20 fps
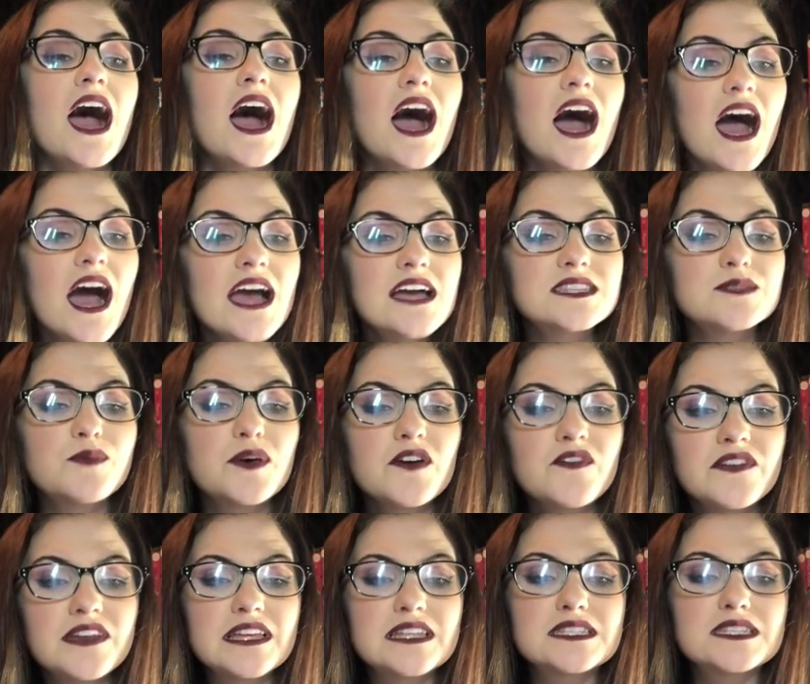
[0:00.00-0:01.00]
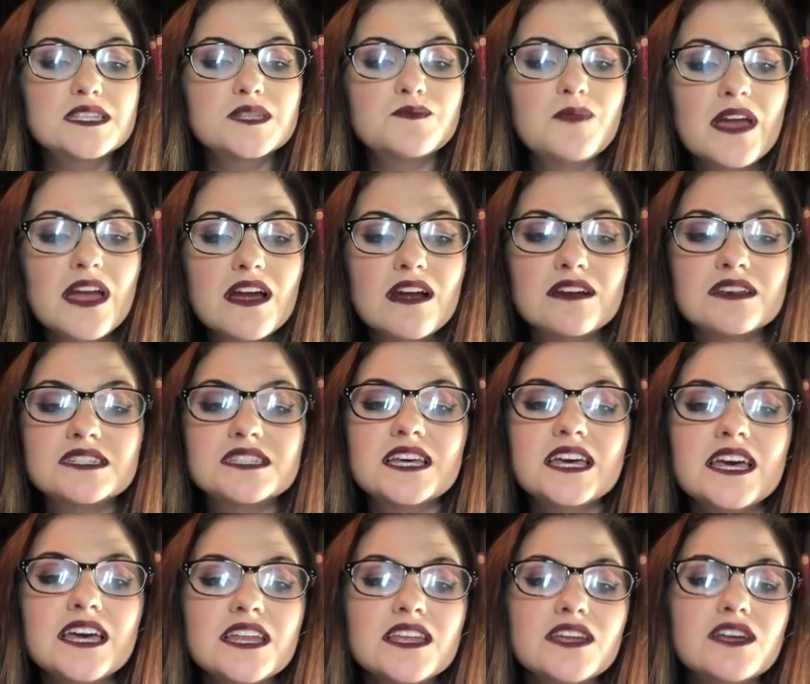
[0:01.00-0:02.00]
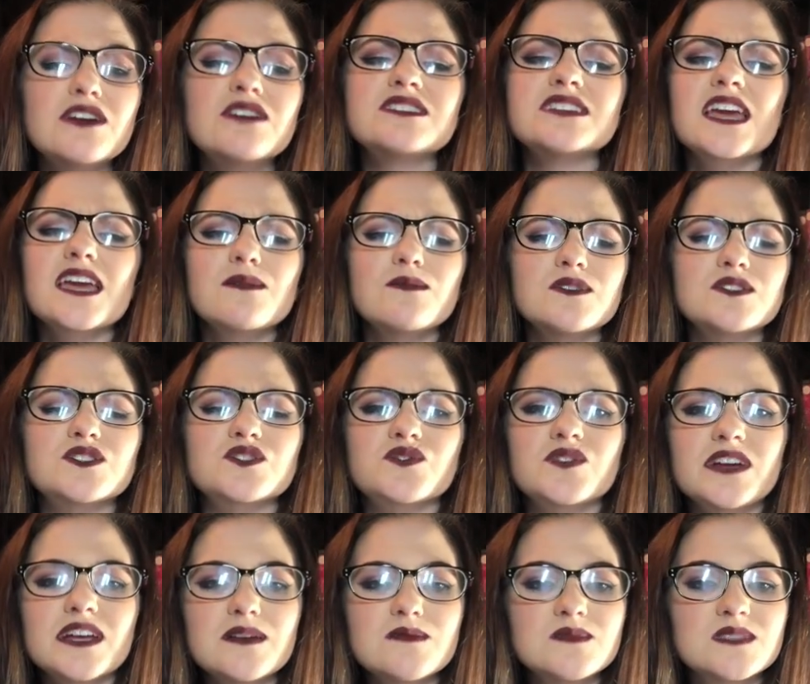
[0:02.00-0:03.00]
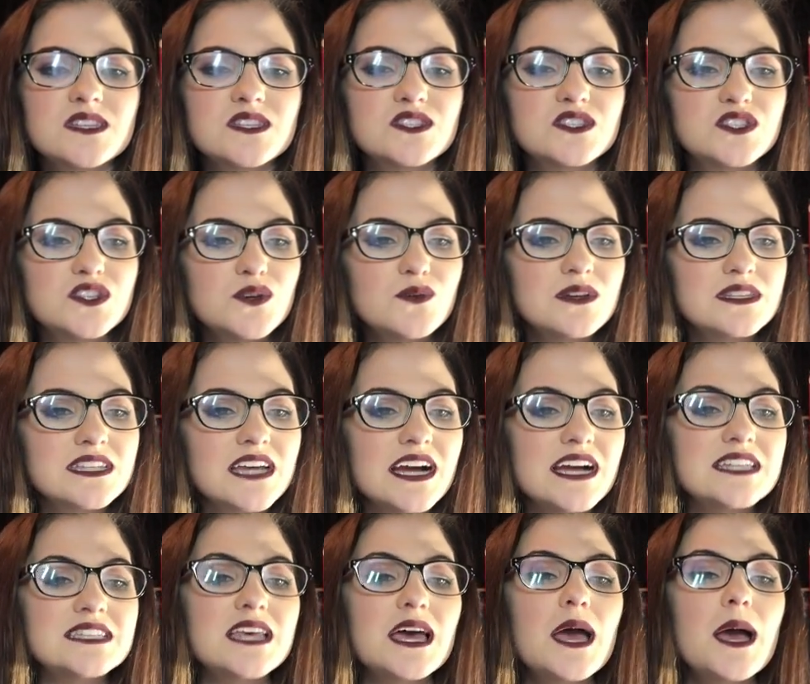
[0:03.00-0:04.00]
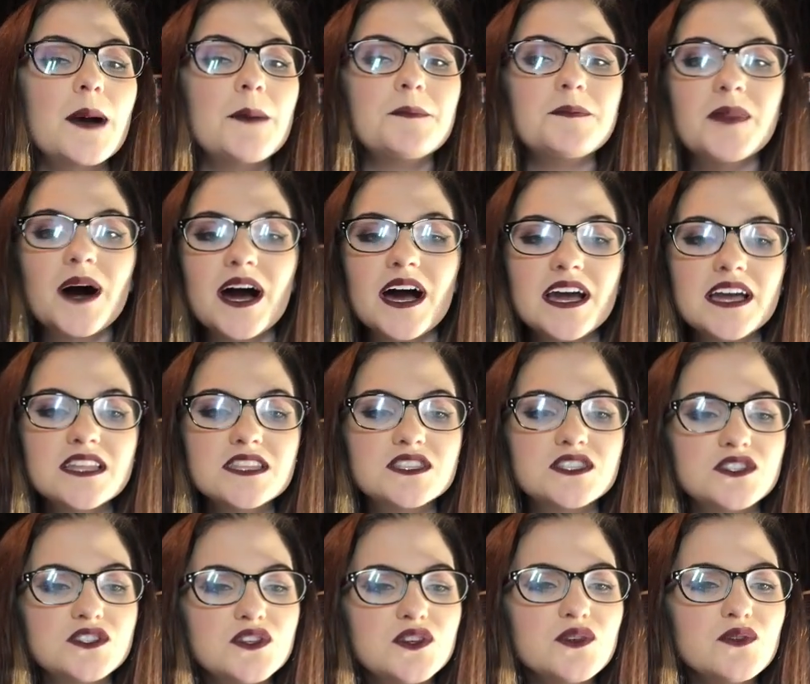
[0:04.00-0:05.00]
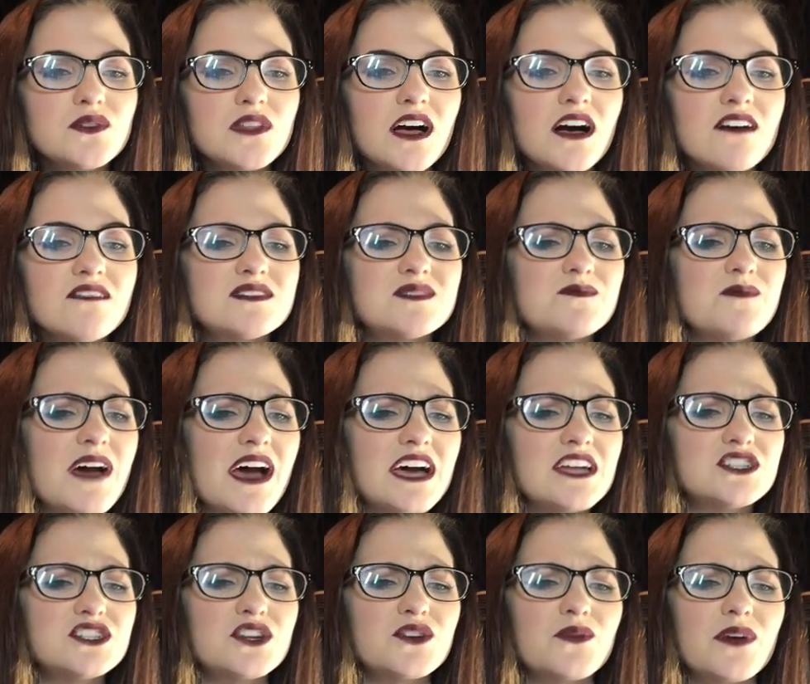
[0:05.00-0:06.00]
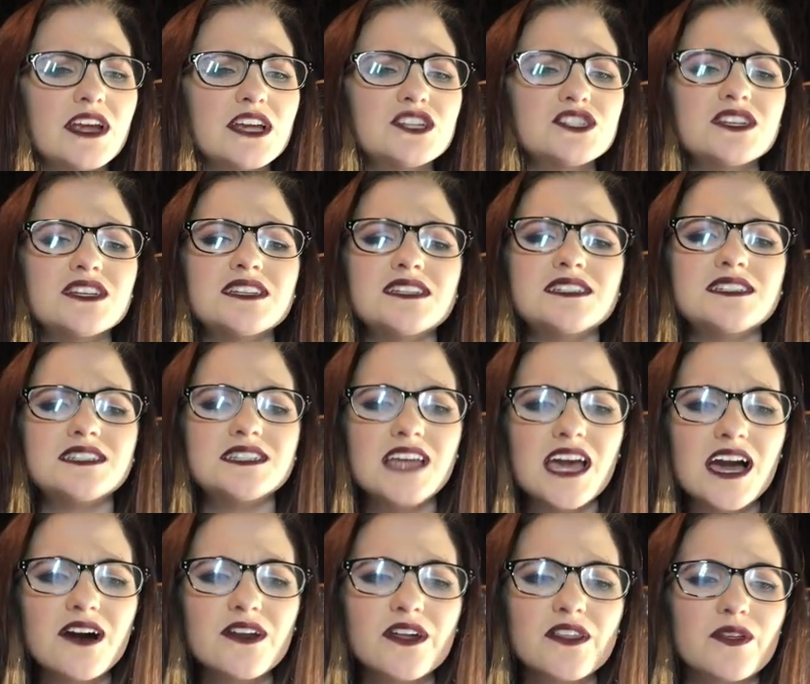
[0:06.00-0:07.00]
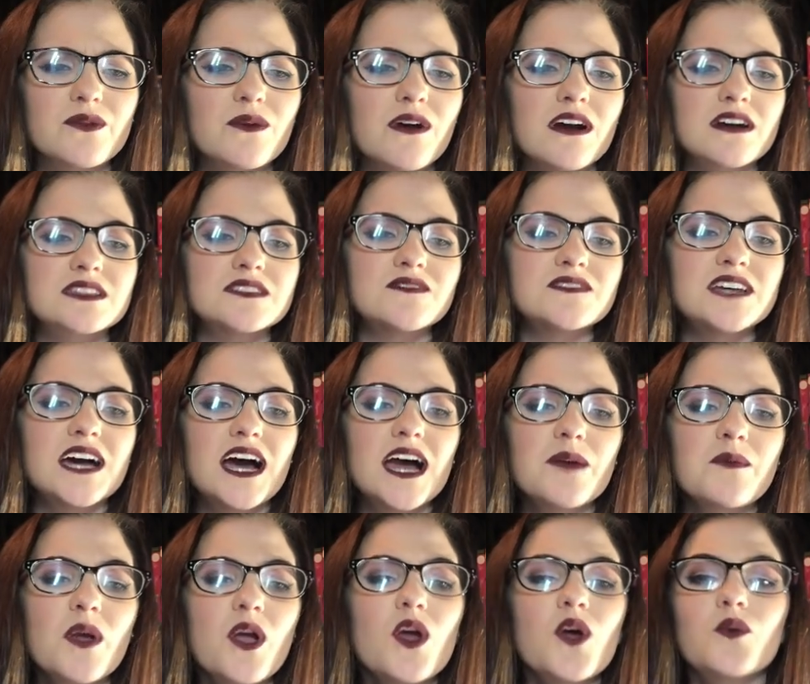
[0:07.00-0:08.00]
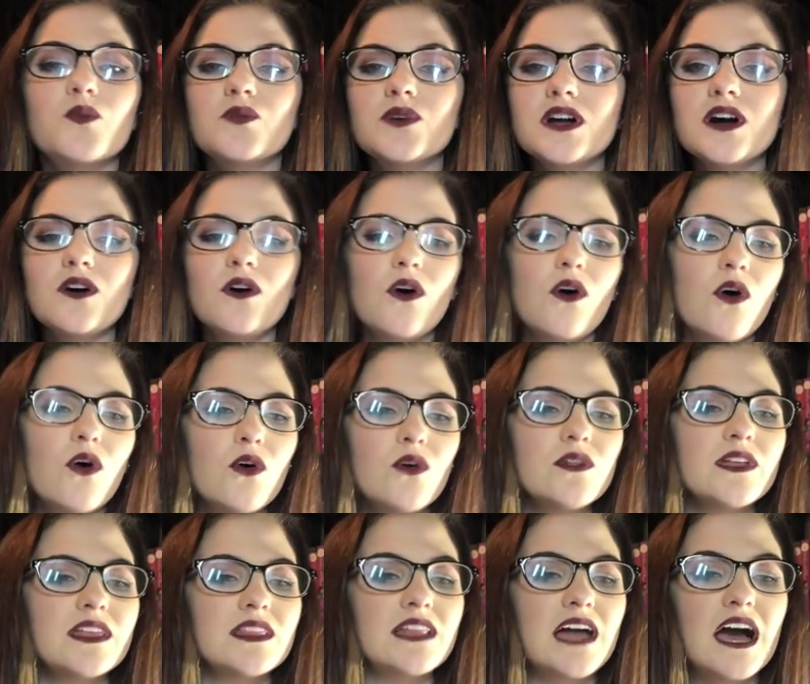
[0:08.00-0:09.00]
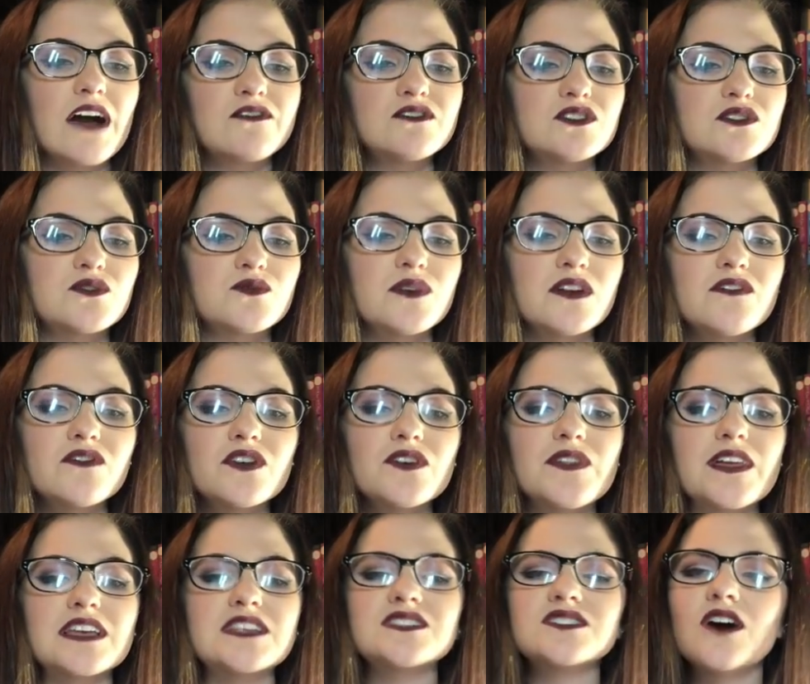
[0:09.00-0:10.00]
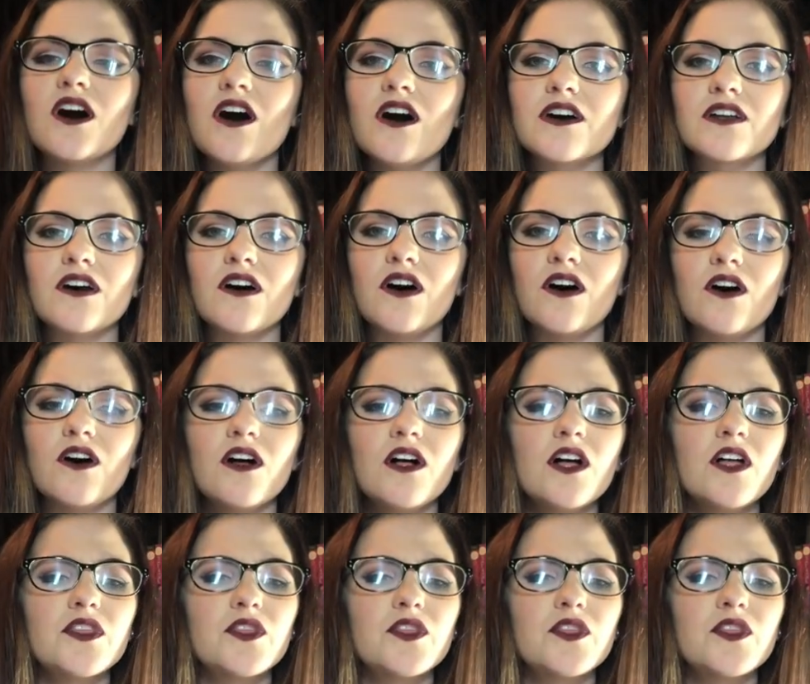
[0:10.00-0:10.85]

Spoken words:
Highs, epiphanies, despairs, 10 years, animal screams and suicides, minds, new loves, mad generation, down on the rocks of time, real holy laughter in the river, they saw it all.